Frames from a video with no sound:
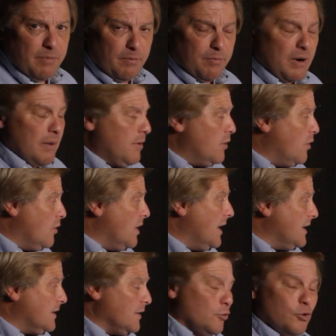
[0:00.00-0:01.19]
and probably in all
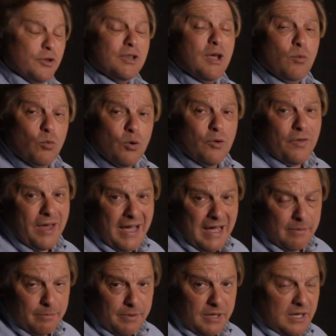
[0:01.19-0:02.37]
likelihood they will
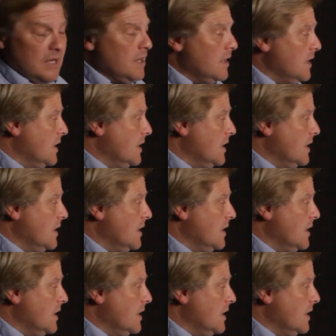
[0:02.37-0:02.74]
not be.